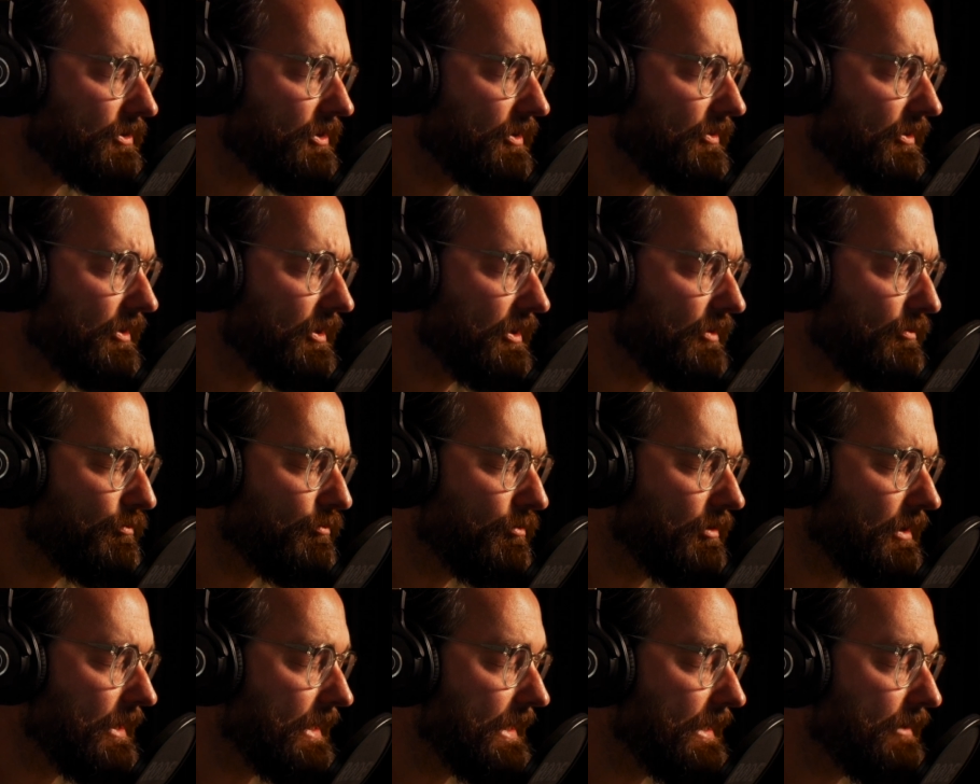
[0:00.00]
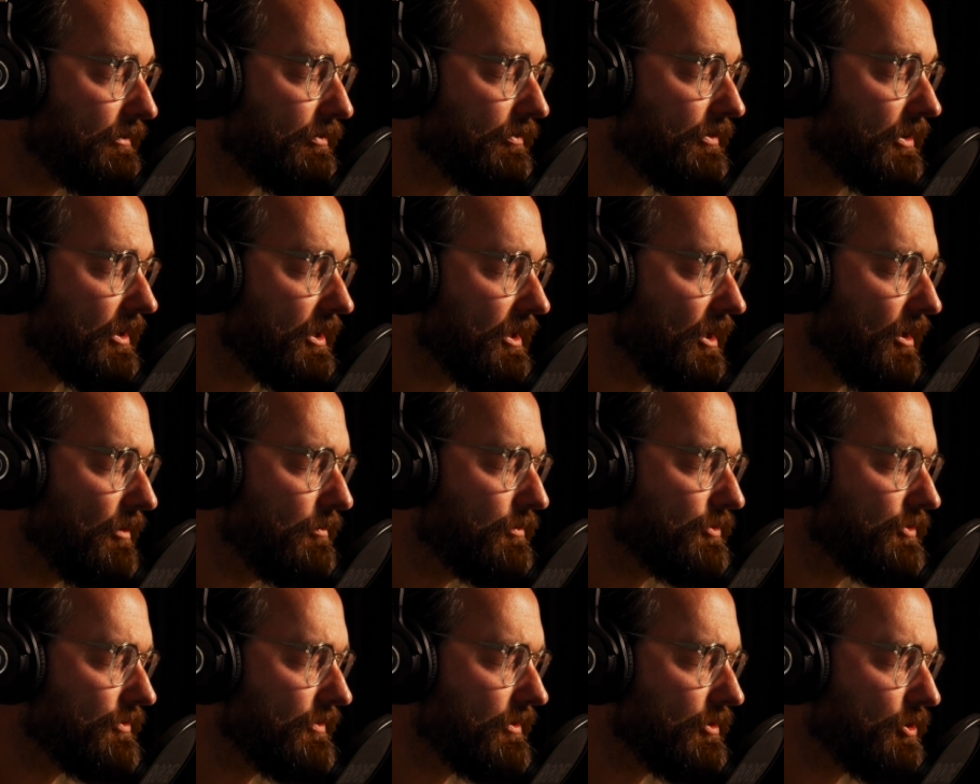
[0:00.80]
and the relief that
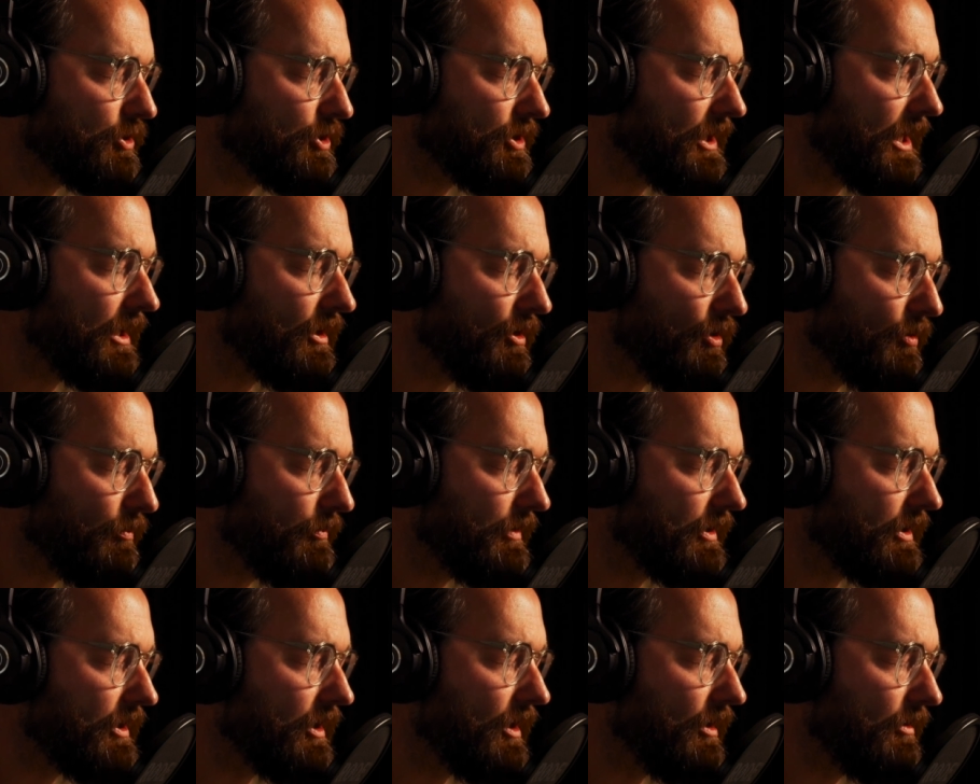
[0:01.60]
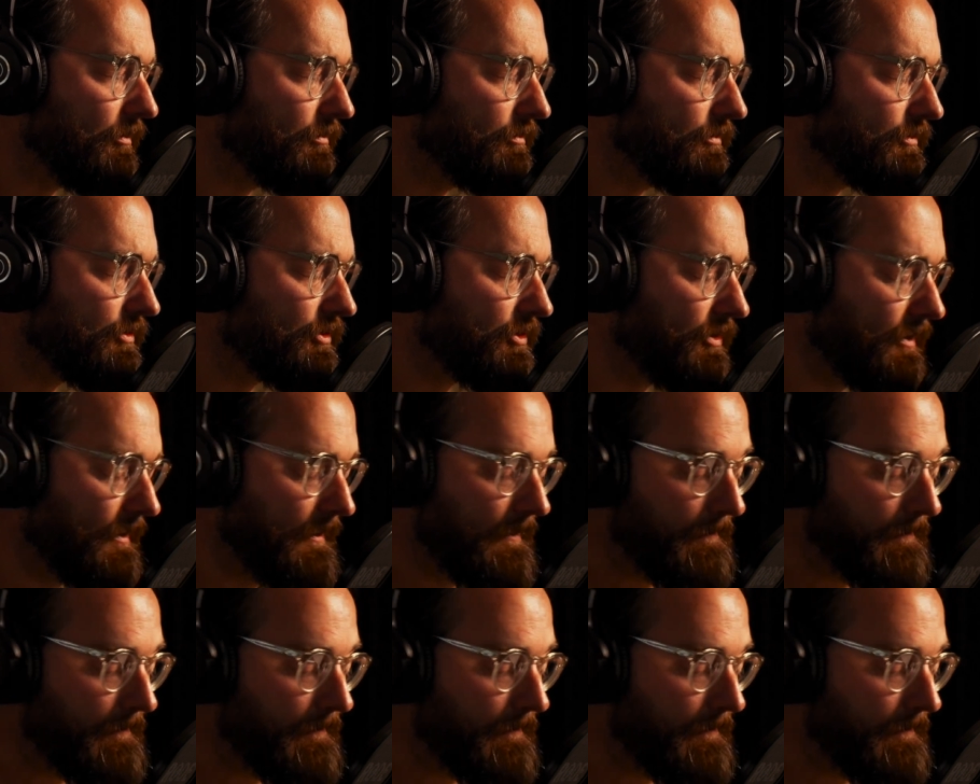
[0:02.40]
comes and the shalom that comes